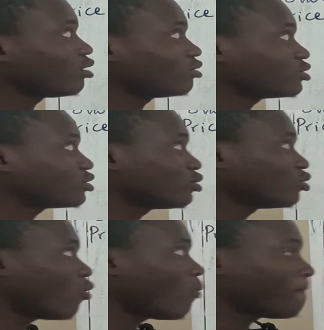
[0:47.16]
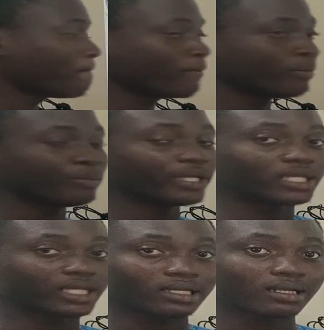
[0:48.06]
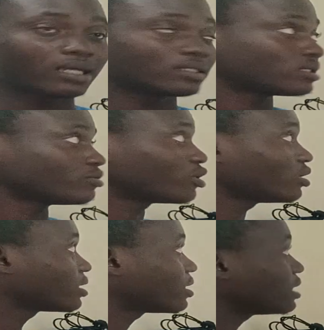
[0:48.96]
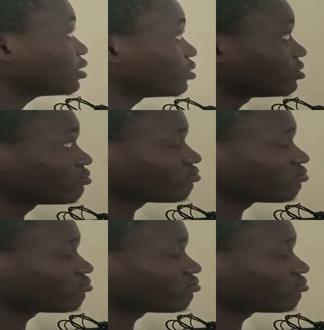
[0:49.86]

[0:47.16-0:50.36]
also make a class, record a class on